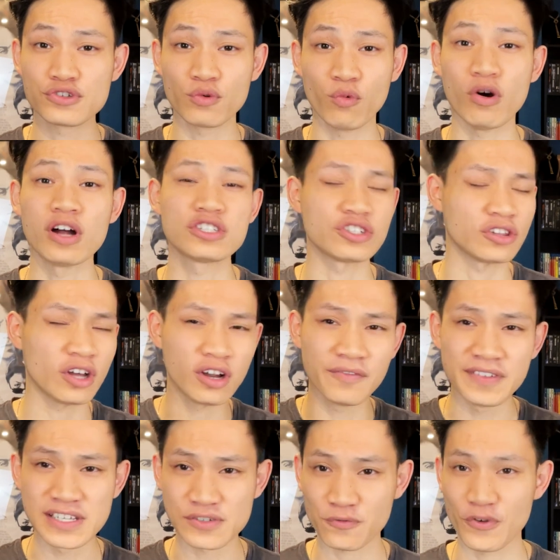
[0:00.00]
to watch a lot of
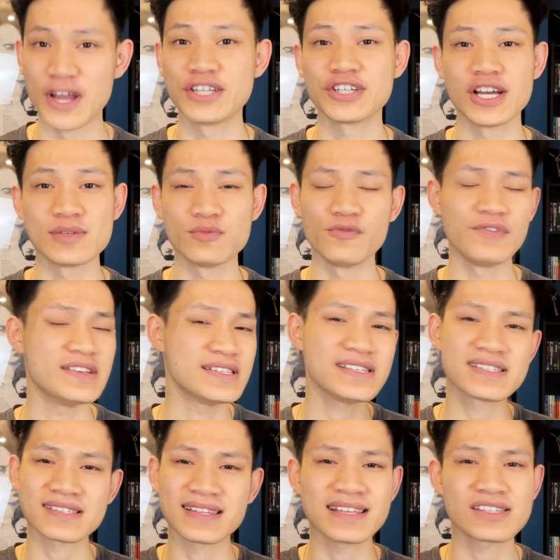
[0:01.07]
these franchise
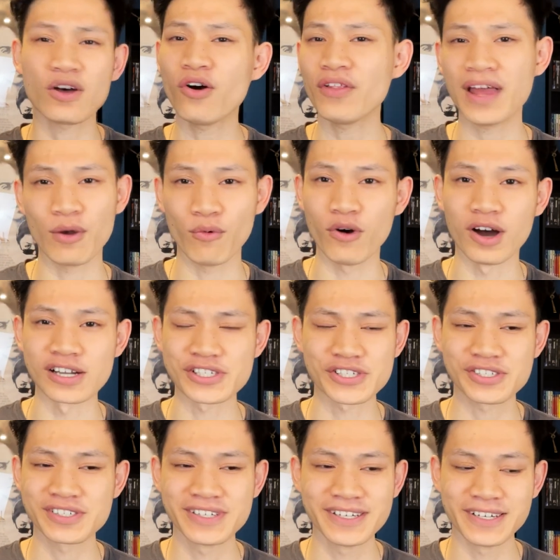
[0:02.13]
movies. That's all I watched.